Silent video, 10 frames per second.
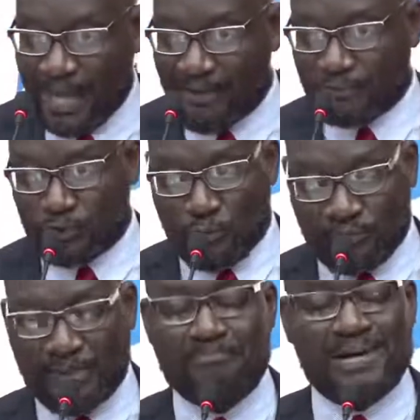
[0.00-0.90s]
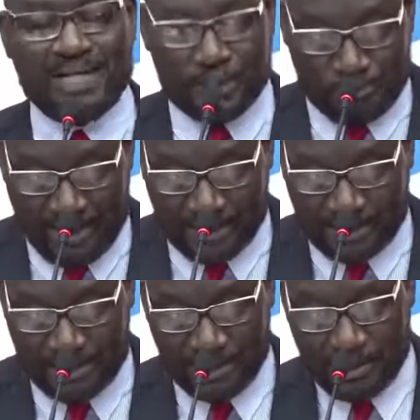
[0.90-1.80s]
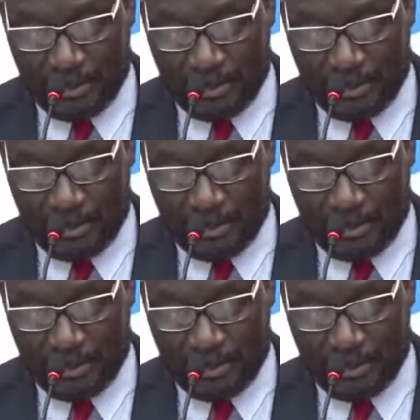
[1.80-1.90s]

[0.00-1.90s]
have to do with the management